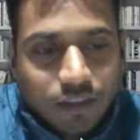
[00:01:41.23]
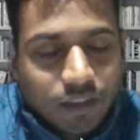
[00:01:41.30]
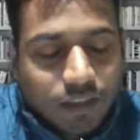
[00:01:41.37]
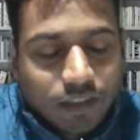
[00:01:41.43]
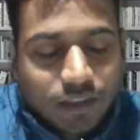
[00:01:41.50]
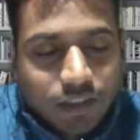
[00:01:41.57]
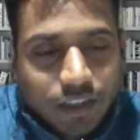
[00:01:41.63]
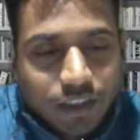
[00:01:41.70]

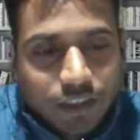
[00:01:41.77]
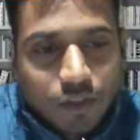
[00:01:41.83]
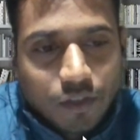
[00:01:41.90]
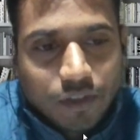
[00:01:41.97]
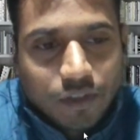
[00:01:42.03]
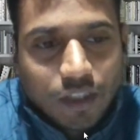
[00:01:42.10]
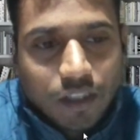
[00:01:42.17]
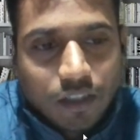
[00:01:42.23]
change of
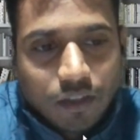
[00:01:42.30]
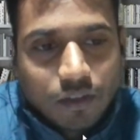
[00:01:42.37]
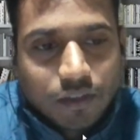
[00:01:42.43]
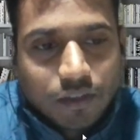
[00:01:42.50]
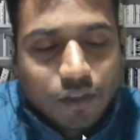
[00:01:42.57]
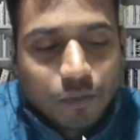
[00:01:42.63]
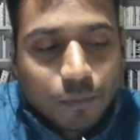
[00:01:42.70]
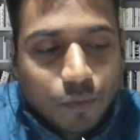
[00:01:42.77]
the
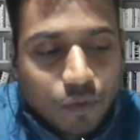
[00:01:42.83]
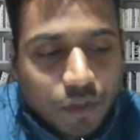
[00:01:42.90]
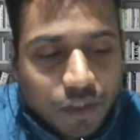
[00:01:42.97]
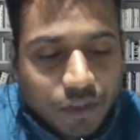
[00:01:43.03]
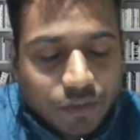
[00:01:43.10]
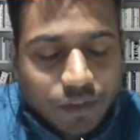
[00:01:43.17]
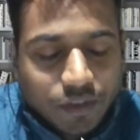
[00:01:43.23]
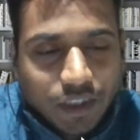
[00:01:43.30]
causes of
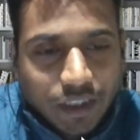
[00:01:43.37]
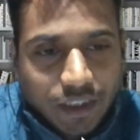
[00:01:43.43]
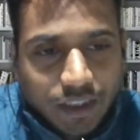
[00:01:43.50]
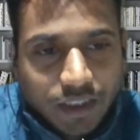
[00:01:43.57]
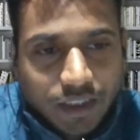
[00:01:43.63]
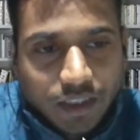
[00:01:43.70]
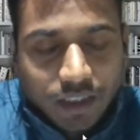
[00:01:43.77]
producing it. No.